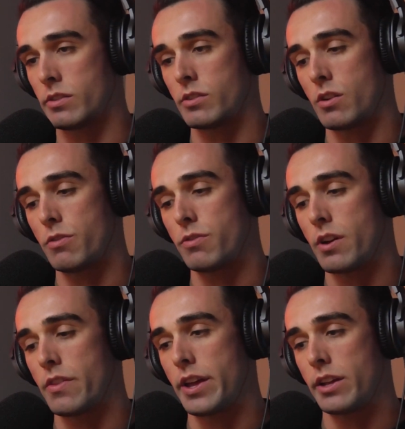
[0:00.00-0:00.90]
self
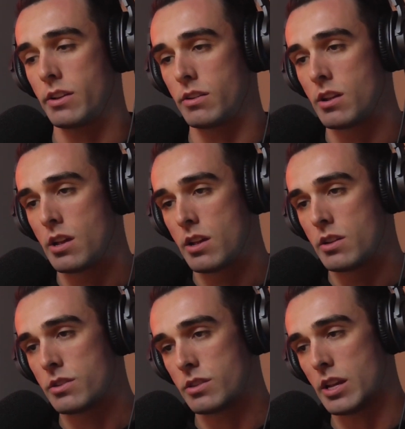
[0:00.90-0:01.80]
and they can
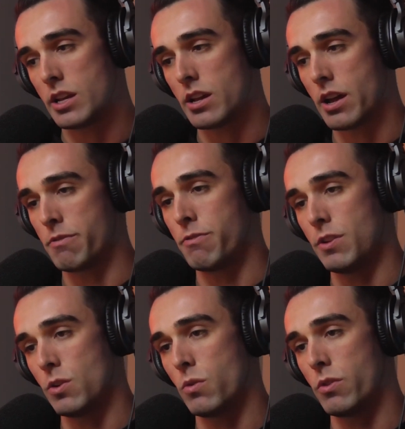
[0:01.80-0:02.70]
see and
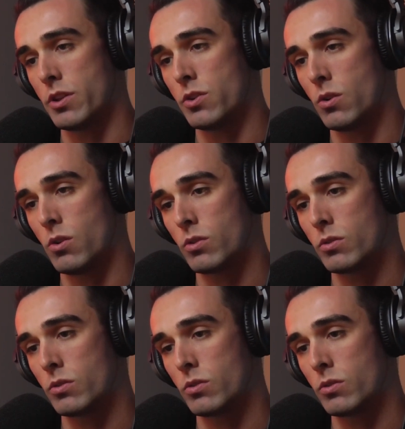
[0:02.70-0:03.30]
feel that you're